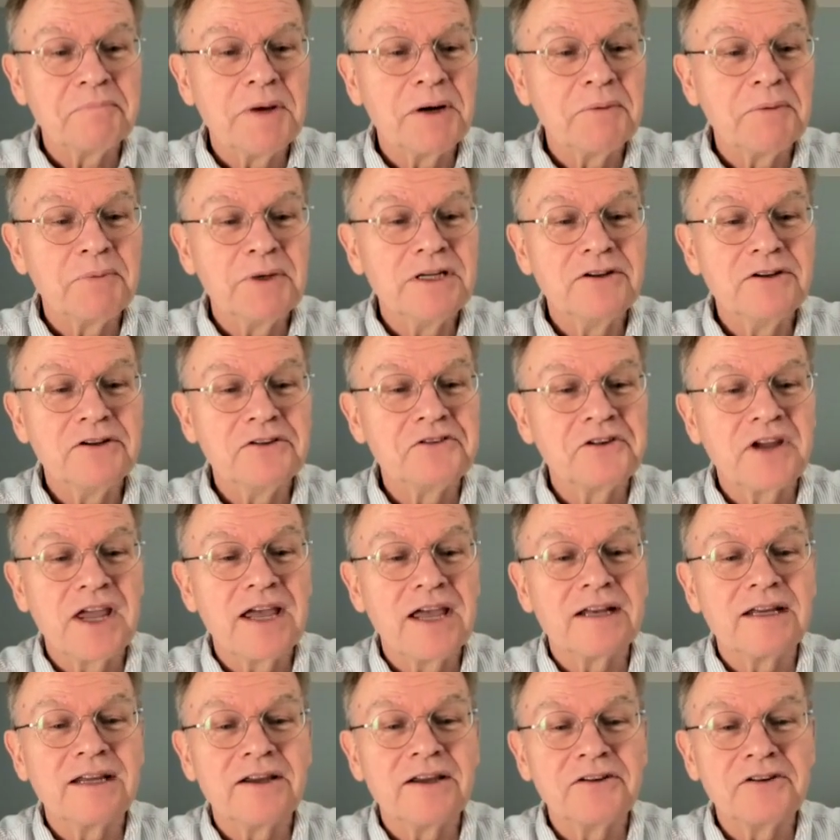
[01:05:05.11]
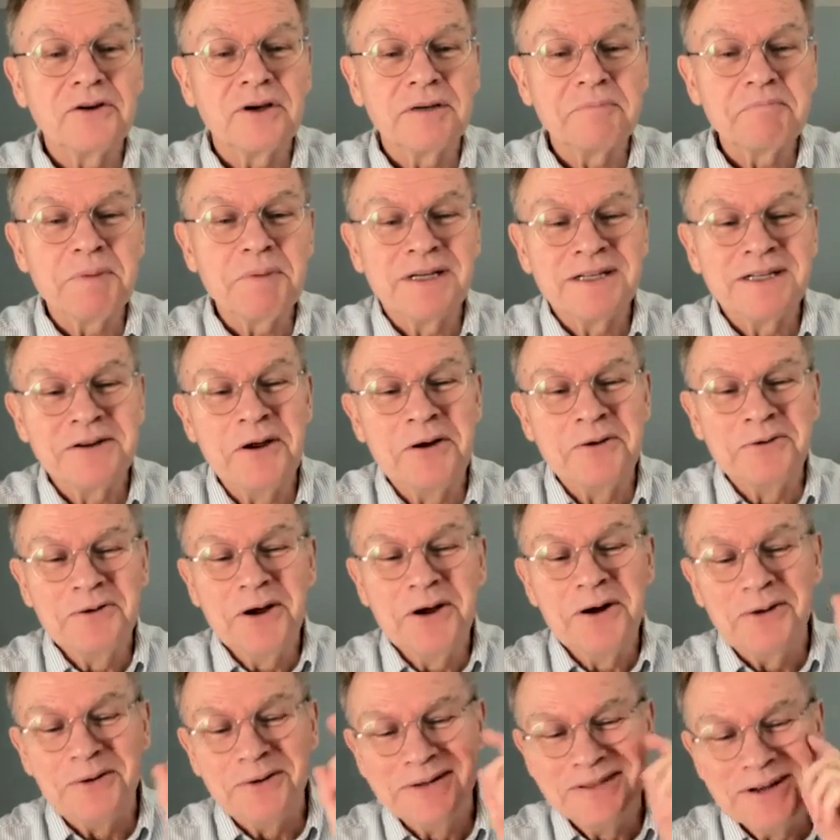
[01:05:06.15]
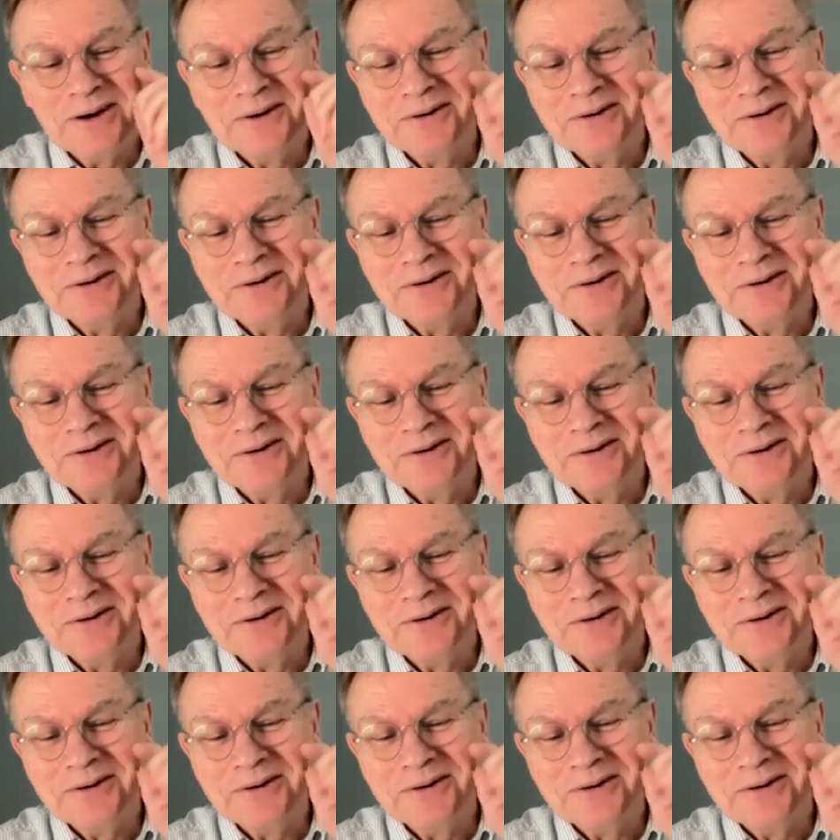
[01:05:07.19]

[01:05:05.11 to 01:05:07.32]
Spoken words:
but we just can't get to it. But no.